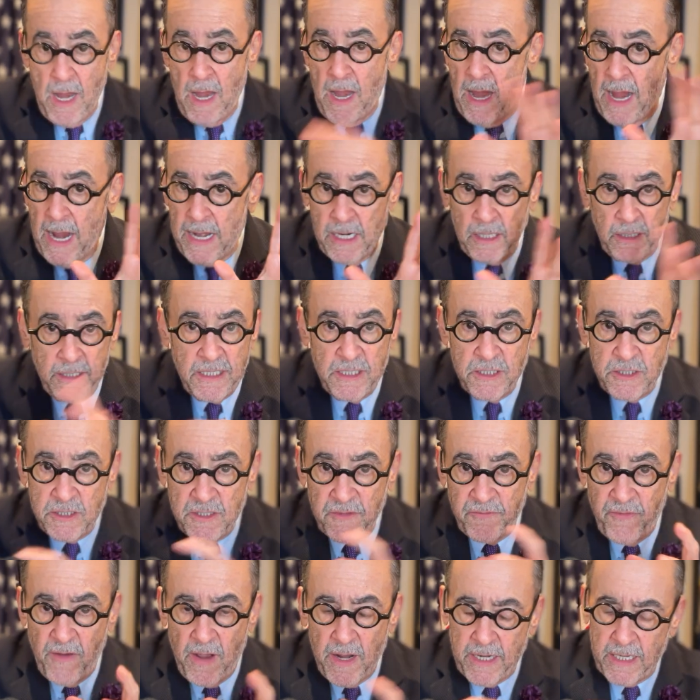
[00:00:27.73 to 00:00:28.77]
And Elise
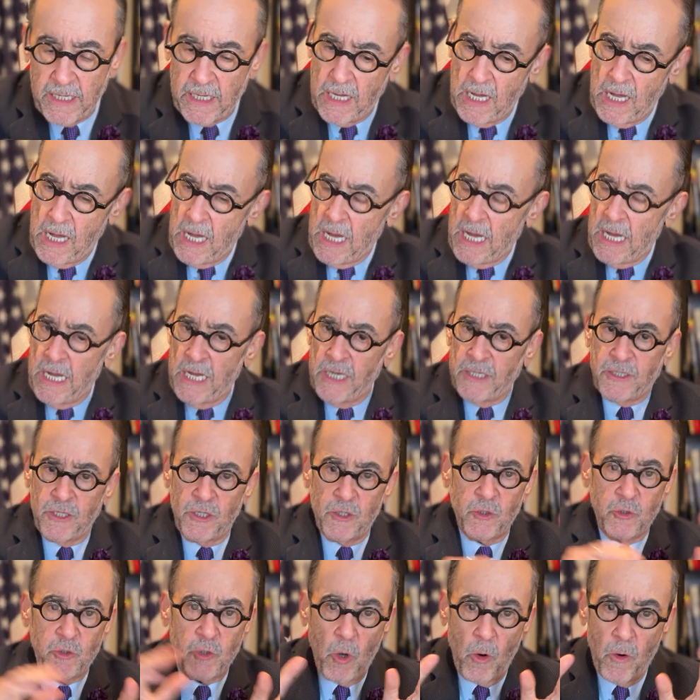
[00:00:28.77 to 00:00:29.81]
Stefanik is
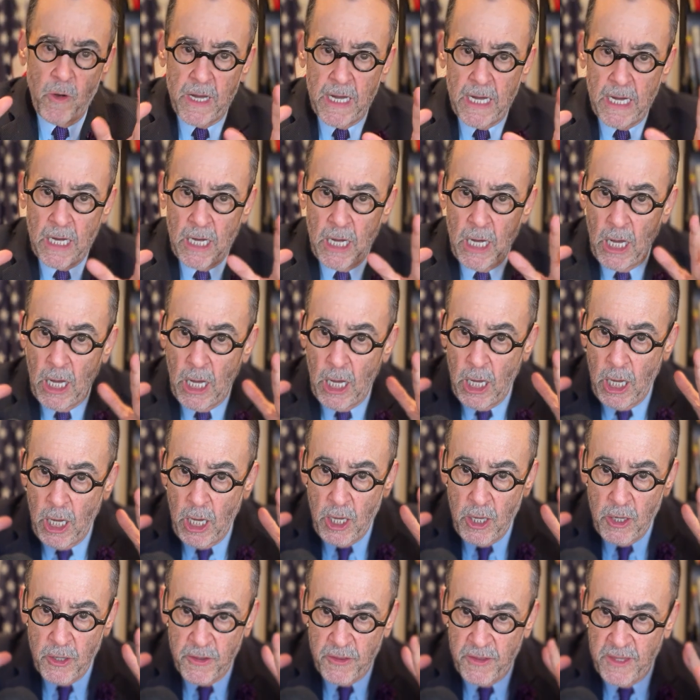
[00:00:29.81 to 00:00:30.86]
enjoying
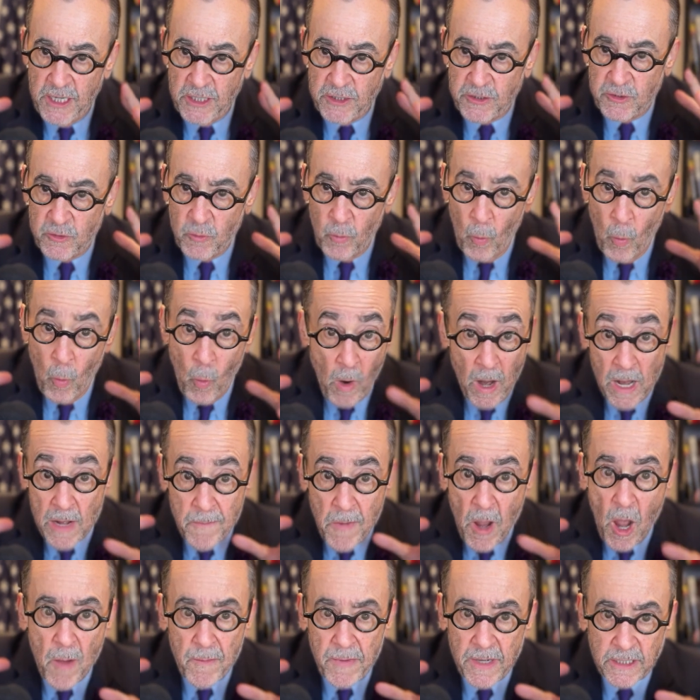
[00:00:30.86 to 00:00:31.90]
this one
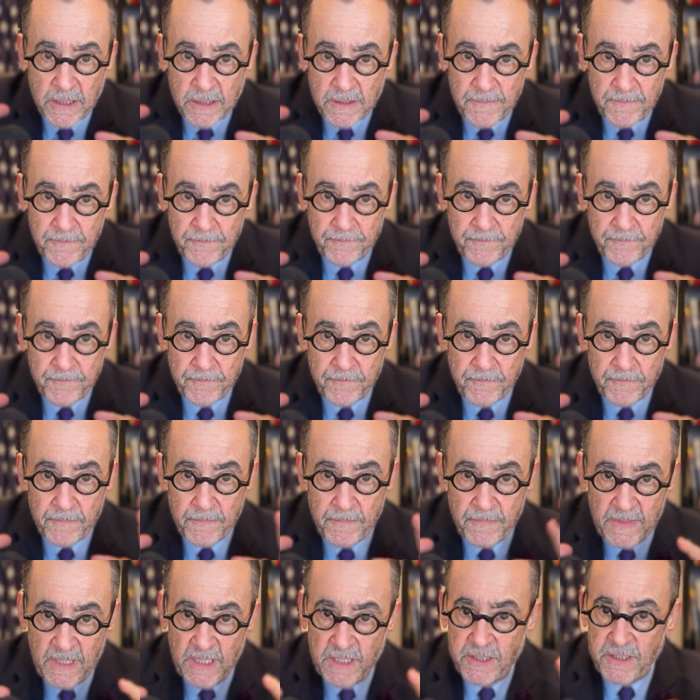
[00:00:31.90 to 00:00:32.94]
moment,
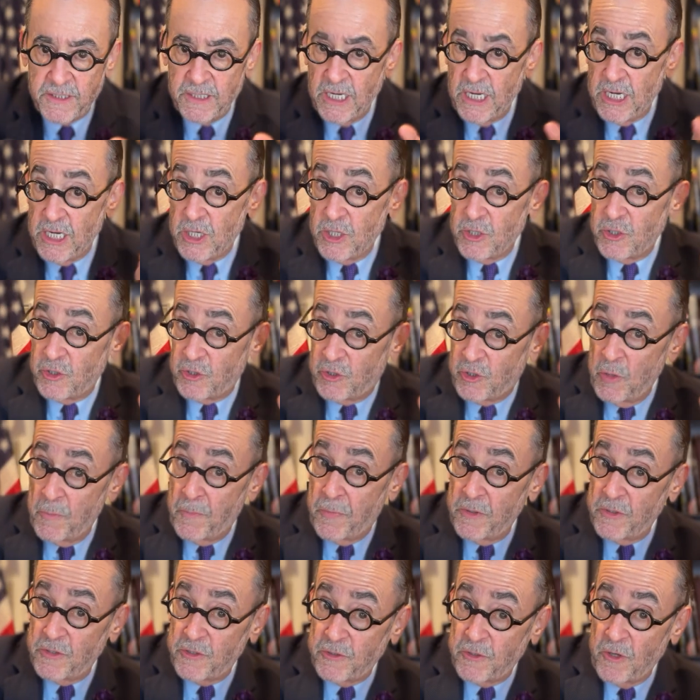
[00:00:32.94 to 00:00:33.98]
this
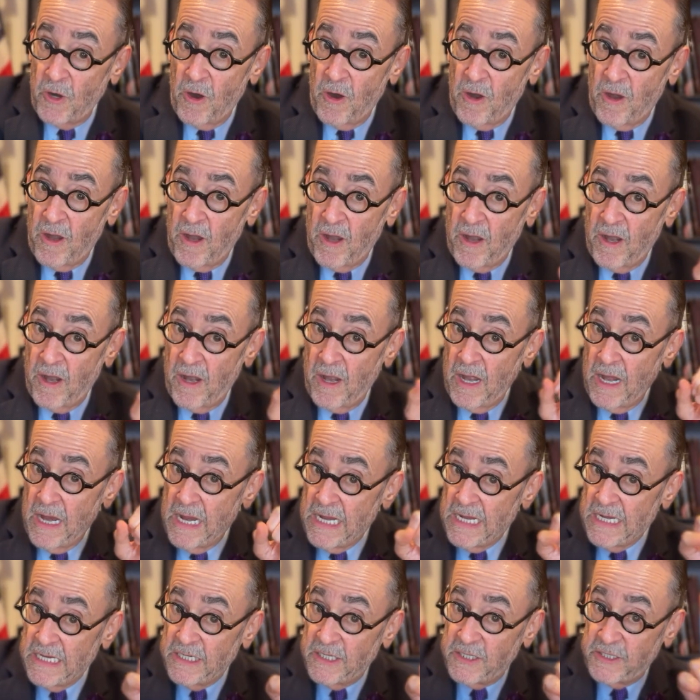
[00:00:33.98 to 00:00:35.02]
superstar
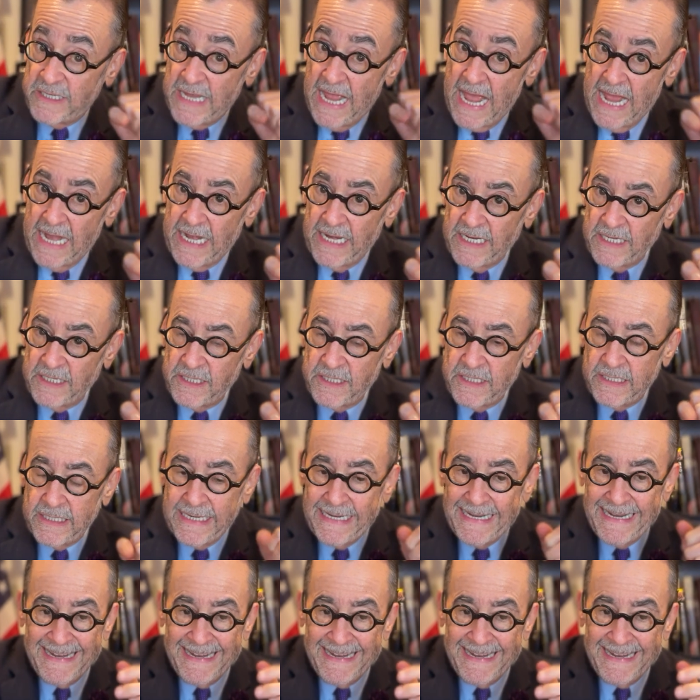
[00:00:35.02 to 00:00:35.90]
status